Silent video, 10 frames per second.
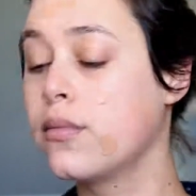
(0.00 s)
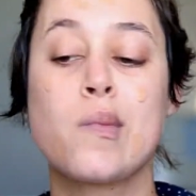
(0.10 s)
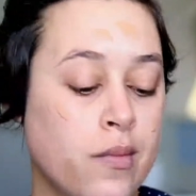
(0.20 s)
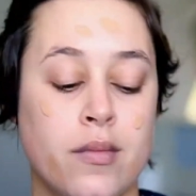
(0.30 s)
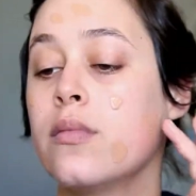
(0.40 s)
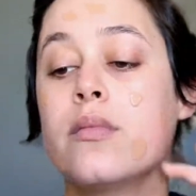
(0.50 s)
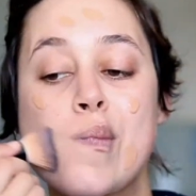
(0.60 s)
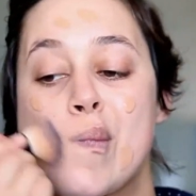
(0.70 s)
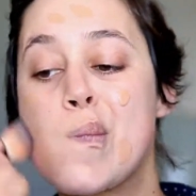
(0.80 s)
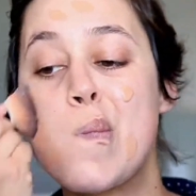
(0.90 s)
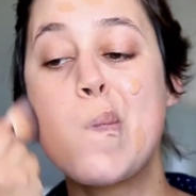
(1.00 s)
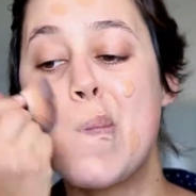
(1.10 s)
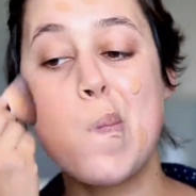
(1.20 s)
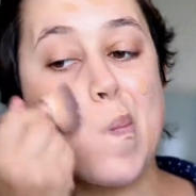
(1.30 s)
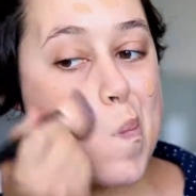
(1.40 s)
looking very
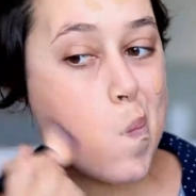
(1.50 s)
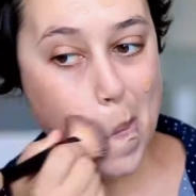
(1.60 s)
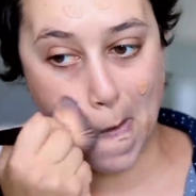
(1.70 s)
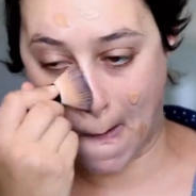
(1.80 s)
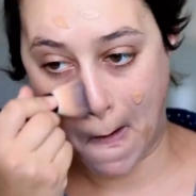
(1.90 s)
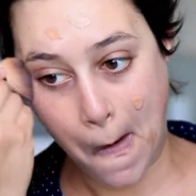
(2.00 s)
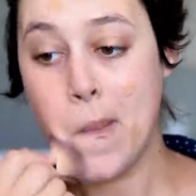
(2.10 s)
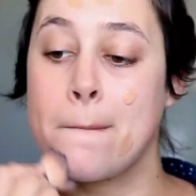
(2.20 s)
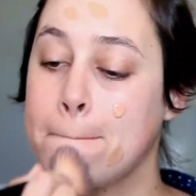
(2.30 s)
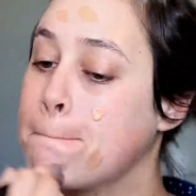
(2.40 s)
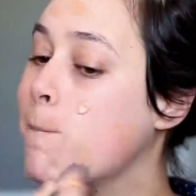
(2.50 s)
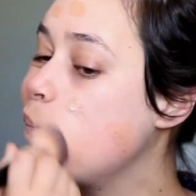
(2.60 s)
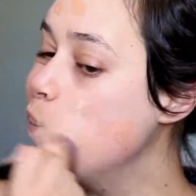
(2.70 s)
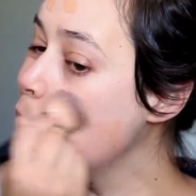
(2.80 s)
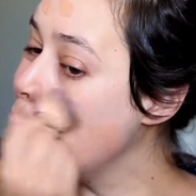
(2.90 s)
cakey, but it's also buildable.